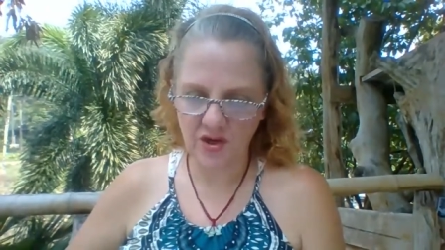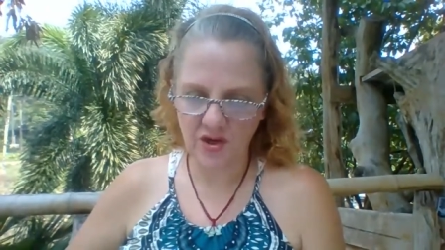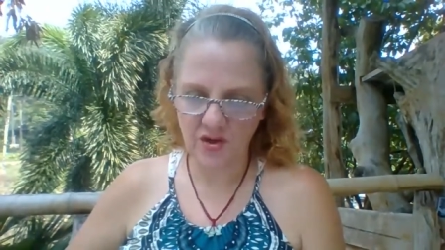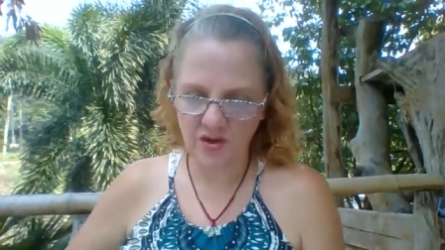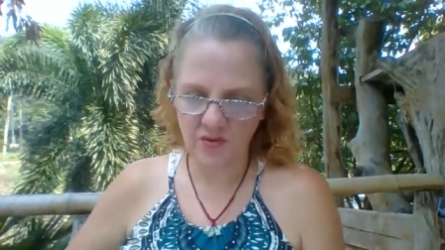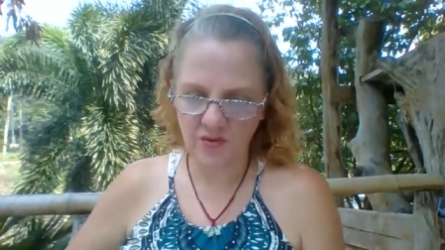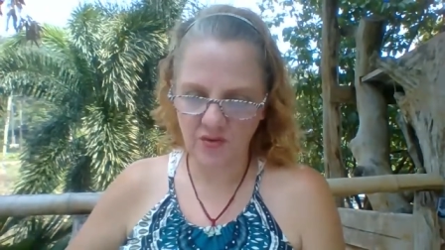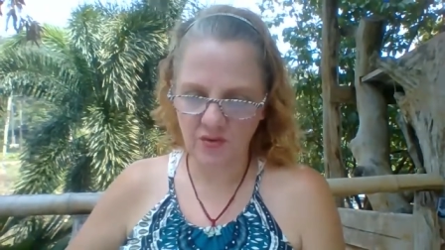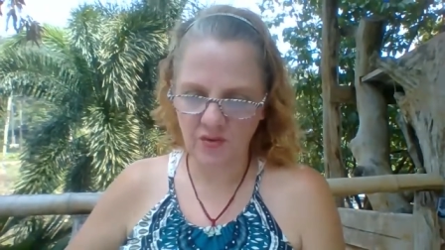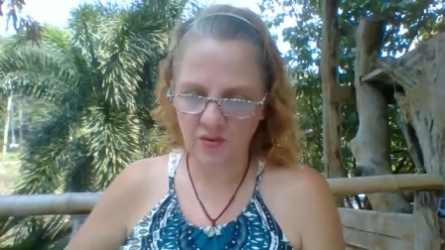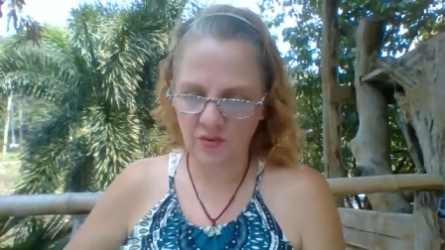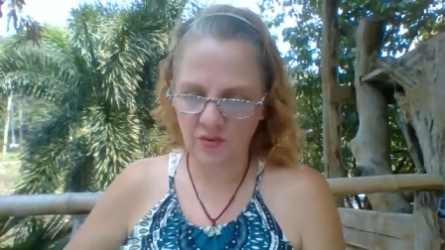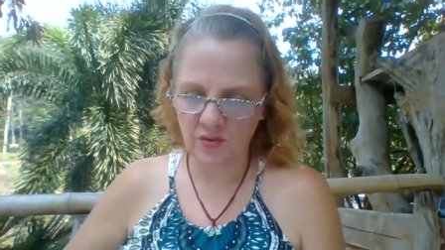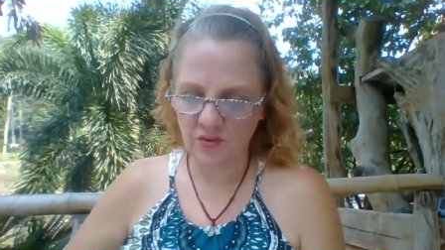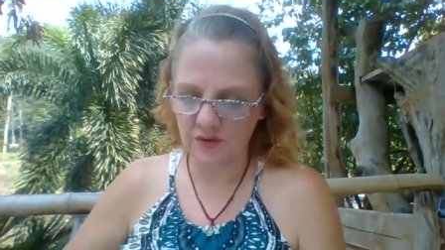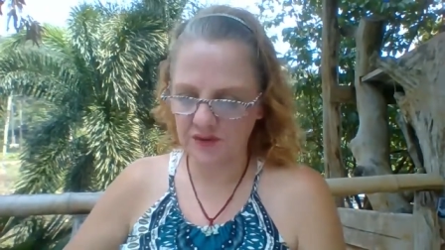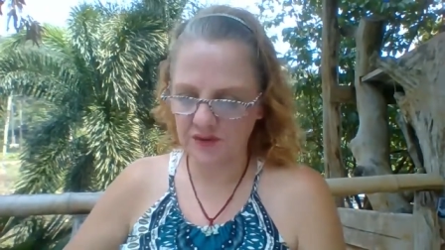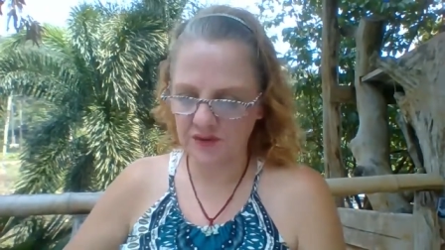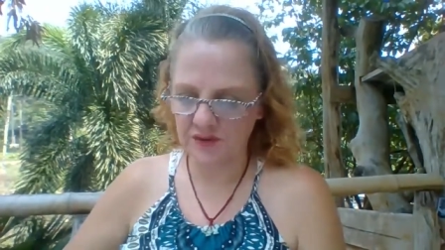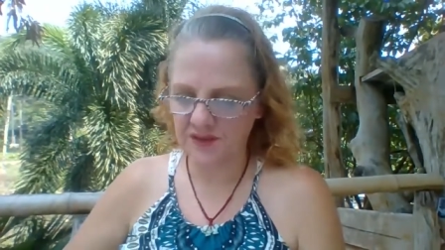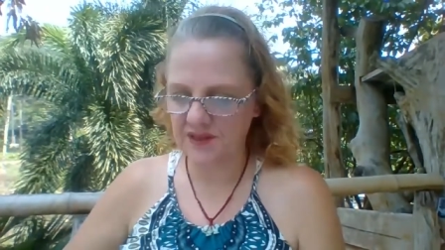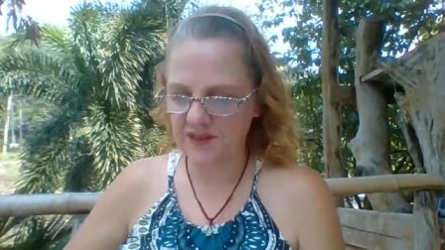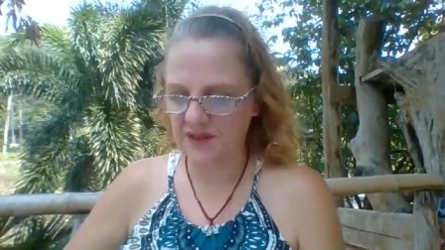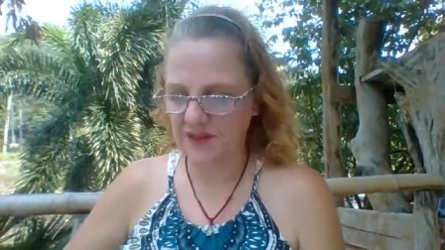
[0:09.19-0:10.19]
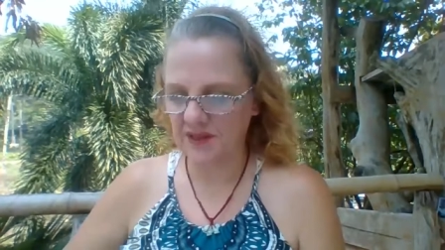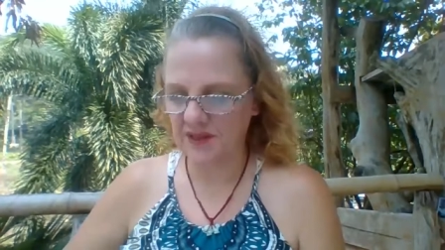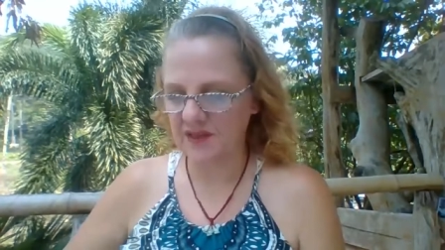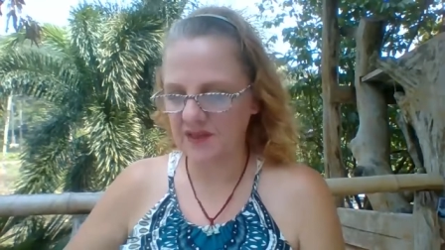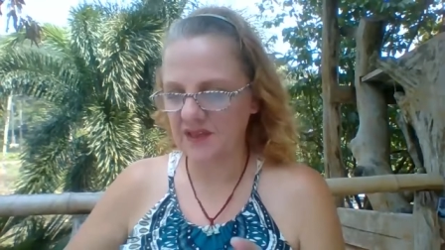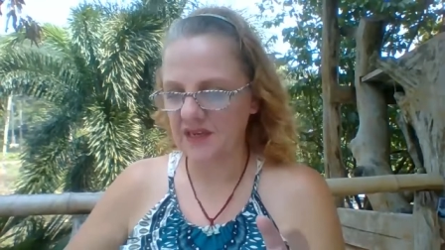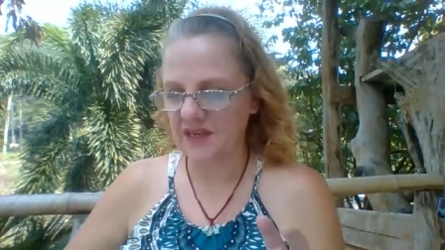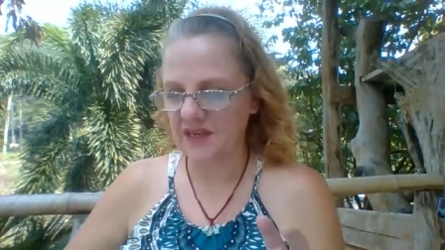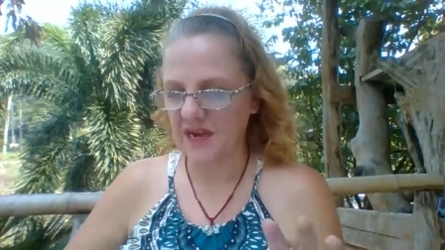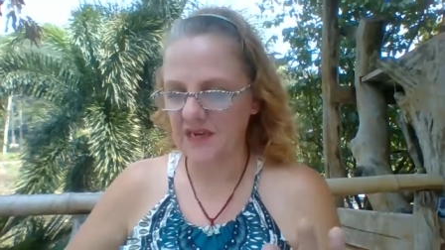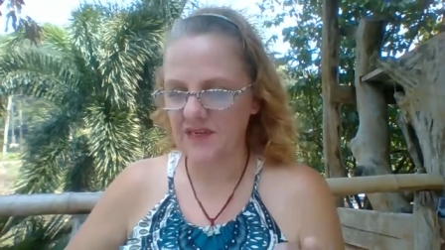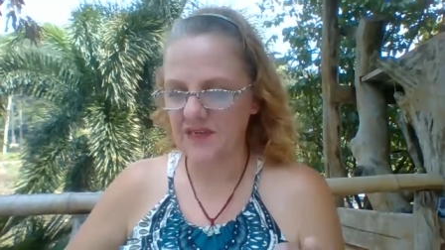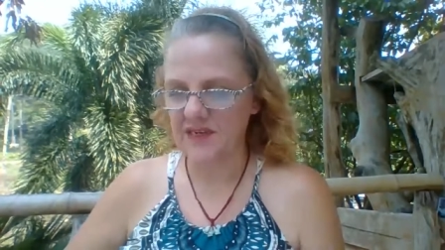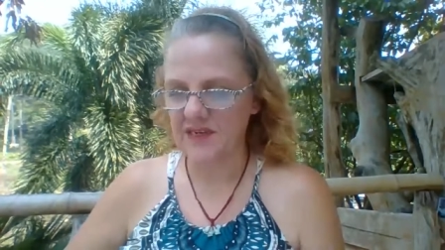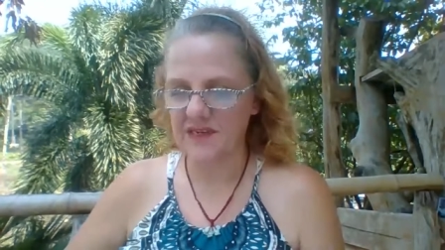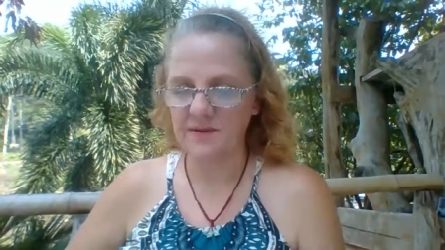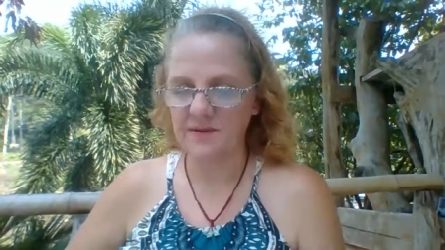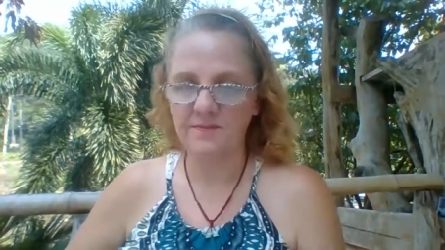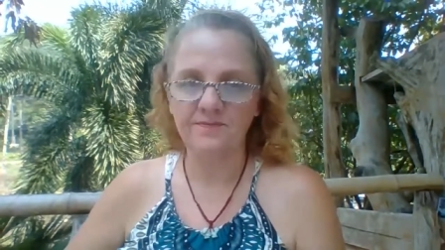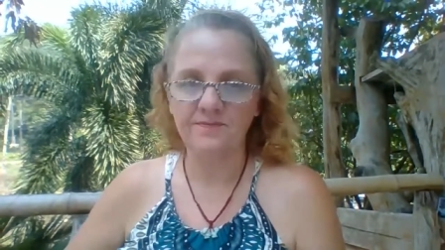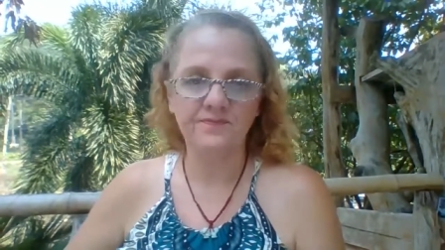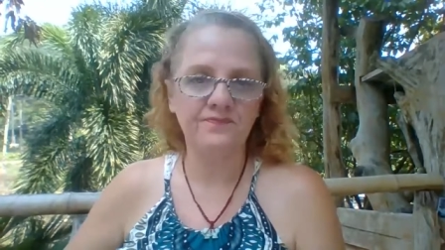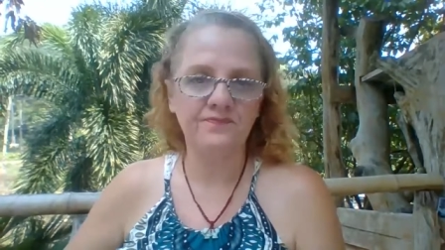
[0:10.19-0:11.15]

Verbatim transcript: your success.